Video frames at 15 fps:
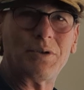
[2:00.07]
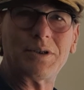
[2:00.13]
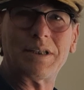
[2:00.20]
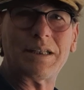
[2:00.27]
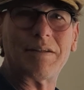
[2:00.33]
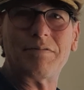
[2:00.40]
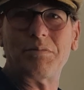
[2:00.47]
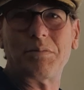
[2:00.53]

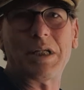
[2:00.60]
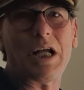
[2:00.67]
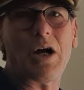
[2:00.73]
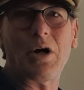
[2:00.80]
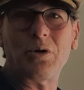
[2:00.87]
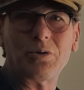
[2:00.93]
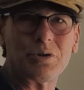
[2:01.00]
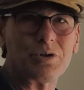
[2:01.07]
wasn't giving me
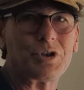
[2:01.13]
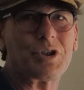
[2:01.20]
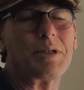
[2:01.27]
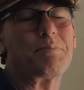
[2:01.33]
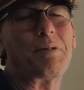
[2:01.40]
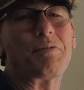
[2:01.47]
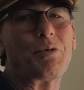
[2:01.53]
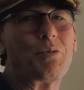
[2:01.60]

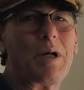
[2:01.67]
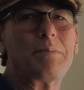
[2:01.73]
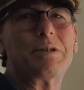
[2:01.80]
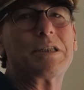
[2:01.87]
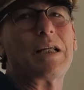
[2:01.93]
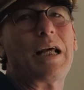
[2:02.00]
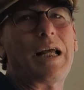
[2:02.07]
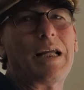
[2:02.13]
ownership of the
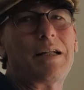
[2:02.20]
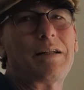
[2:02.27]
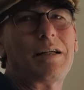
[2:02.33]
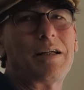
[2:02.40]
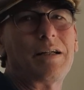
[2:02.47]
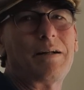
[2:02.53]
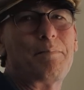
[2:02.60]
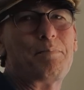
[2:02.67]
website
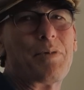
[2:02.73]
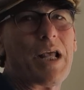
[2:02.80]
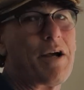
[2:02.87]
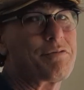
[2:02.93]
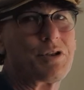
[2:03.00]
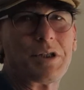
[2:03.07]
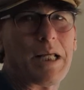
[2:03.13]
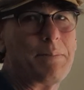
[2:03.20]

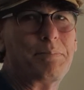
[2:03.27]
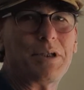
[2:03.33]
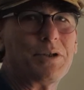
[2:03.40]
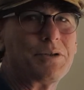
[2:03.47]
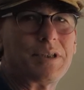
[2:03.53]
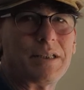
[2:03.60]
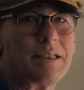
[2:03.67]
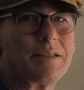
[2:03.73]
after they
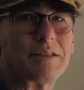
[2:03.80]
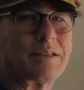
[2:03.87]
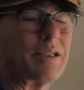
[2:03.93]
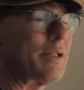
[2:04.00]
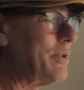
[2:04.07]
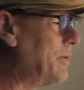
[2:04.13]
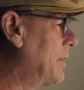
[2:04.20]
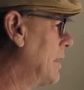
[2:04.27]
built it.
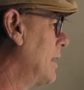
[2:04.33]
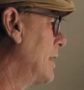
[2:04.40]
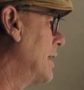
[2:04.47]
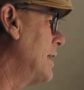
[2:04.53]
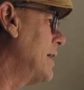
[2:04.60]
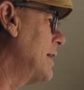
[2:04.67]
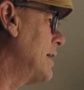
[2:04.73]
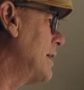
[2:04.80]
So,
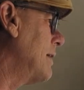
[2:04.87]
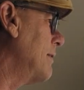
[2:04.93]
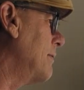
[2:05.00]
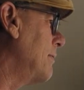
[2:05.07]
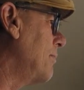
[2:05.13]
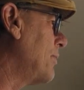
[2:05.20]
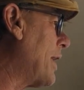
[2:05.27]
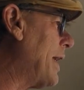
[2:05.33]

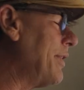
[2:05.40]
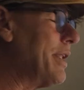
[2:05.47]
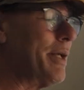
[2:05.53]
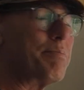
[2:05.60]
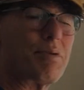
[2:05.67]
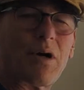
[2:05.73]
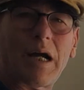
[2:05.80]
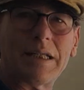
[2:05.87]
and
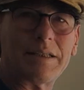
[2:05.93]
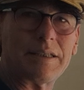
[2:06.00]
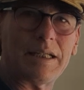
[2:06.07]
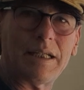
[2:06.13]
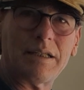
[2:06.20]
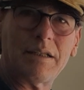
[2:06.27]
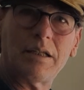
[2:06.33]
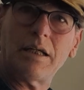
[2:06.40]
then
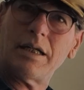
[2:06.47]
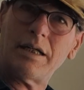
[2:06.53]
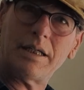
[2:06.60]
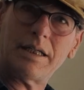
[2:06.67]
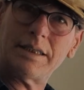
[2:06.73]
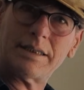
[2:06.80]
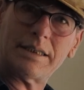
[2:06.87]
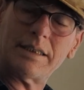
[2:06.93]
pricing.
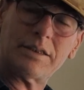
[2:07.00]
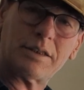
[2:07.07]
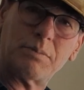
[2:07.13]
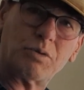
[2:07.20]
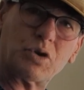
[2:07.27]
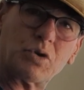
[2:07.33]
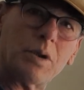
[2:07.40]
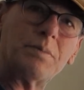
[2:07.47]
Is it a
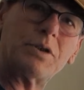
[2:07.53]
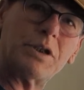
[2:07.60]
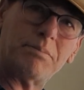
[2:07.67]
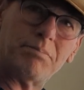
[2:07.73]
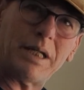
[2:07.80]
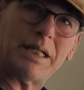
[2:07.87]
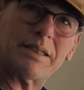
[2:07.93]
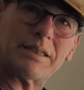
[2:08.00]

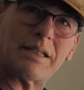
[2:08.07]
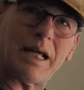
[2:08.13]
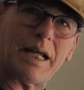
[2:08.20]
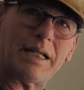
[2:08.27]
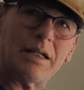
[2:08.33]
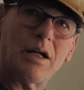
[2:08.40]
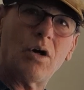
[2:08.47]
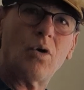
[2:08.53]
subscription-based
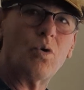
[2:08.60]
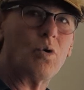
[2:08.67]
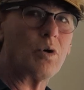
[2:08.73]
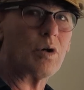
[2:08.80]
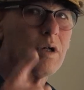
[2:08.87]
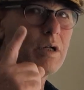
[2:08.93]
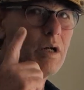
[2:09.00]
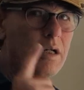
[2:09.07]
site?
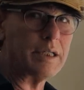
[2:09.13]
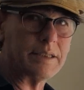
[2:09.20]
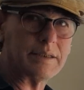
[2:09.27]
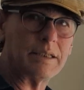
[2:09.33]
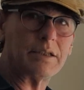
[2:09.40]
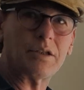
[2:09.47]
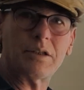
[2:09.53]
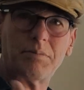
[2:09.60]
Or is
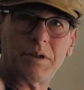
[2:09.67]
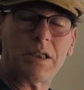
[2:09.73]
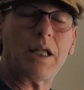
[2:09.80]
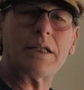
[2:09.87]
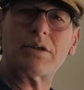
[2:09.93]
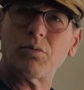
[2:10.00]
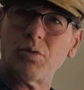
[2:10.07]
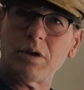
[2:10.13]
it going to be
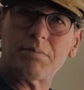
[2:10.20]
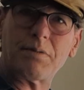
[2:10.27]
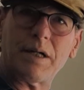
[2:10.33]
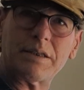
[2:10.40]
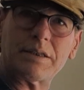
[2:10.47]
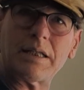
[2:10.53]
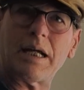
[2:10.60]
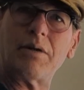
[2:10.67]
like the
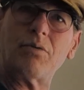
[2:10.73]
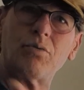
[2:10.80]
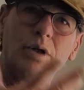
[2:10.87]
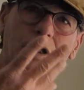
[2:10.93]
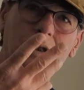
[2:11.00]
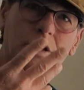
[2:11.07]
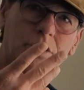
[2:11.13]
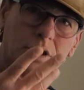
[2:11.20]
WordPress site where
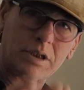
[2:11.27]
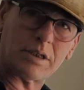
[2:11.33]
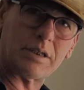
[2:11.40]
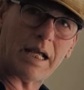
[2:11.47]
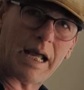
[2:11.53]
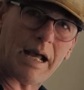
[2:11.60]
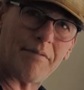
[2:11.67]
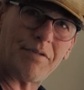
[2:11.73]
you just
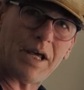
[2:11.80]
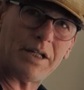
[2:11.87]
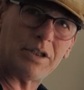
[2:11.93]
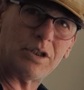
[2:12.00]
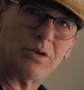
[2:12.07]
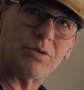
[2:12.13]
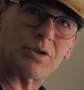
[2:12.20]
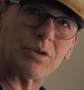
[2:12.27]
have that
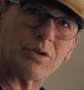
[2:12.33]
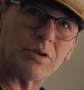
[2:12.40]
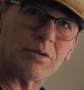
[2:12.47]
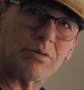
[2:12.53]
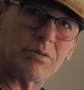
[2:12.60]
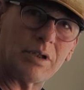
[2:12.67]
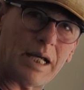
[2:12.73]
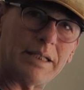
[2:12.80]

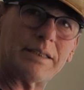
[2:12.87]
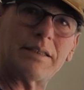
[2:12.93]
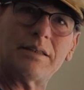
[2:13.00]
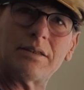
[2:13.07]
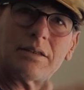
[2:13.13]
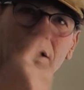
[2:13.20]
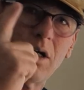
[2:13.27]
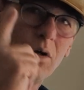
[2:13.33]
user
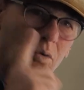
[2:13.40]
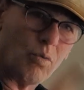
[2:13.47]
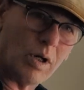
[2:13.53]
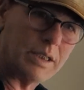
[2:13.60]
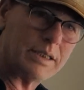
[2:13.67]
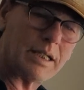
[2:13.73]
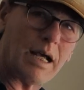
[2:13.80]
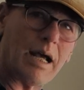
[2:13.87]
license
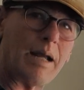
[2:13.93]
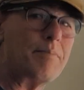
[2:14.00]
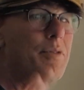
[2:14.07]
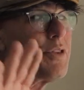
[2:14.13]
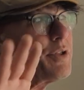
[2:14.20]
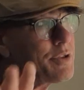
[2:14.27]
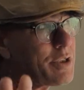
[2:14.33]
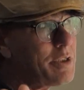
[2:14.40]
one time?
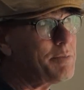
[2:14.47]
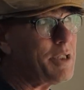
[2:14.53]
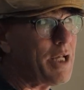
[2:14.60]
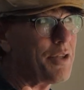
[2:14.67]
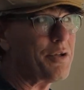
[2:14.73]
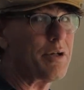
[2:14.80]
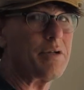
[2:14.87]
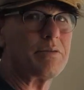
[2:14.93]
There's going to be
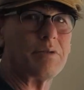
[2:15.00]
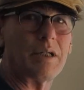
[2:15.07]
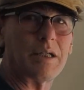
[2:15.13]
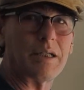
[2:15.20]
other